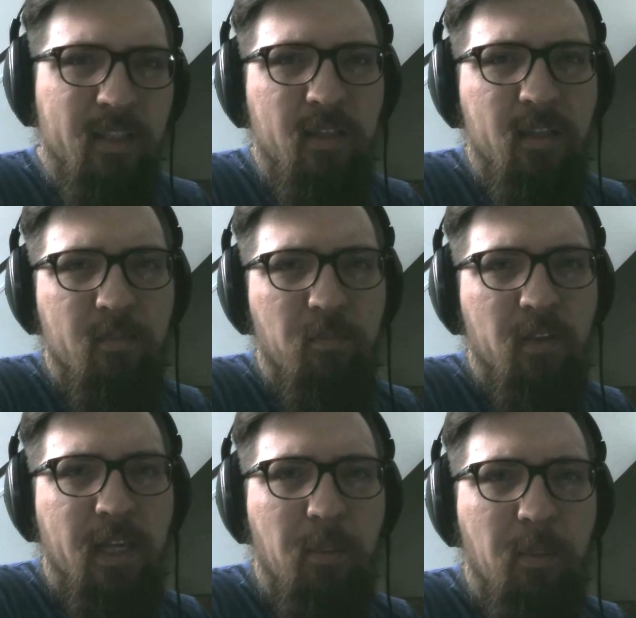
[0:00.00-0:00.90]
the
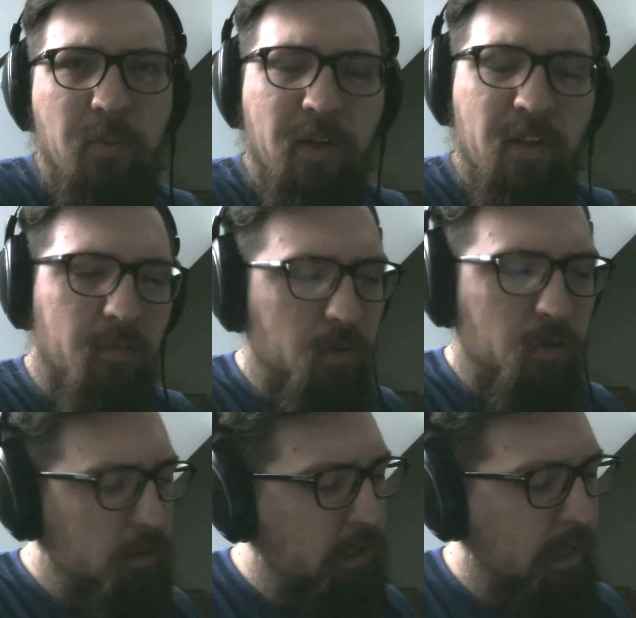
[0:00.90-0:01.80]
namespace
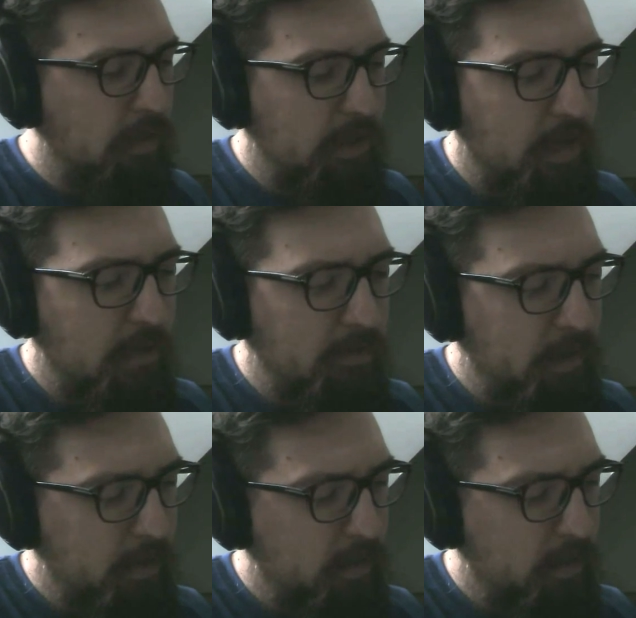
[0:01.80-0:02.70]
folders as kind of
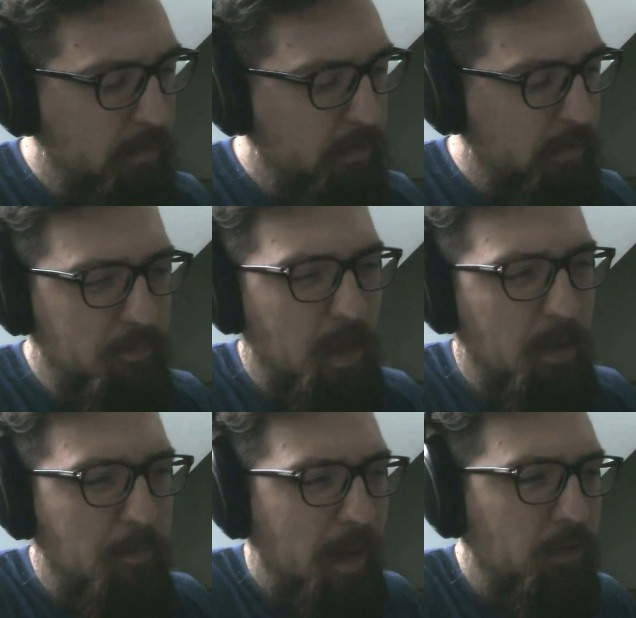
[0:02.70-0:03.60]
like
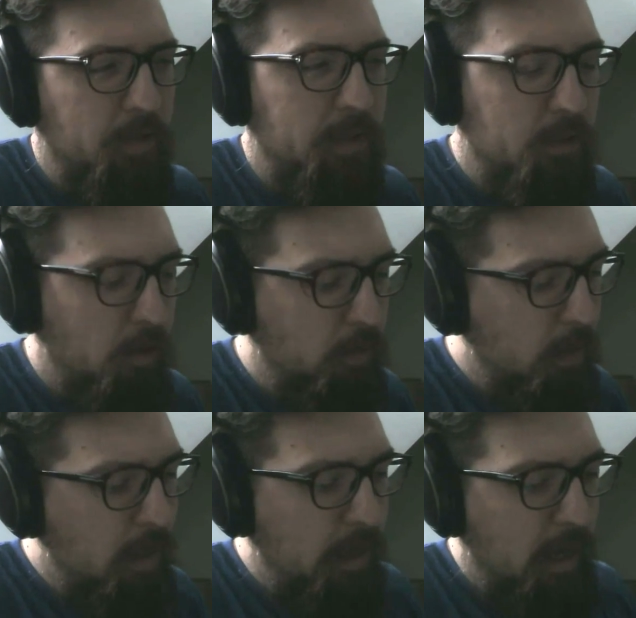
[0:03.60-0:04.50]
boundaries.
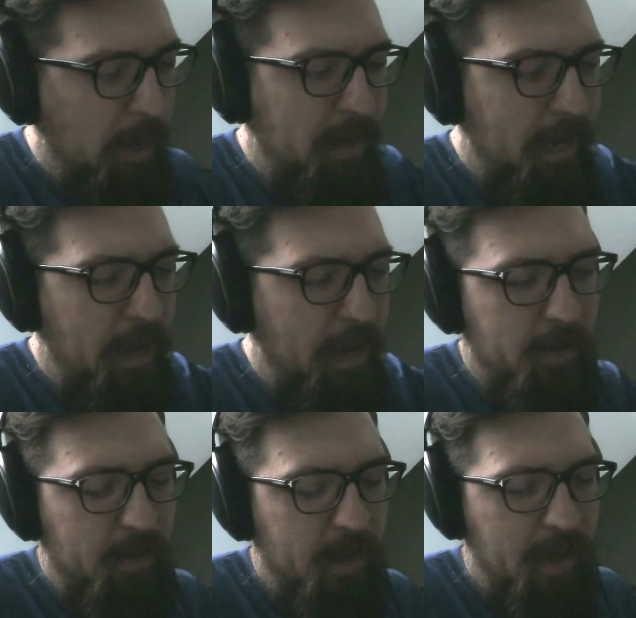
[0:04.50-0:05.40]
So I might
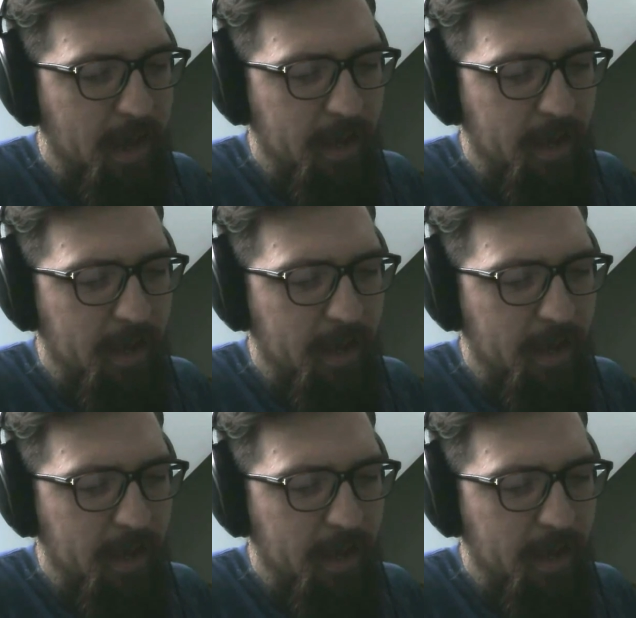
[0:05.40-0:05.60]
have a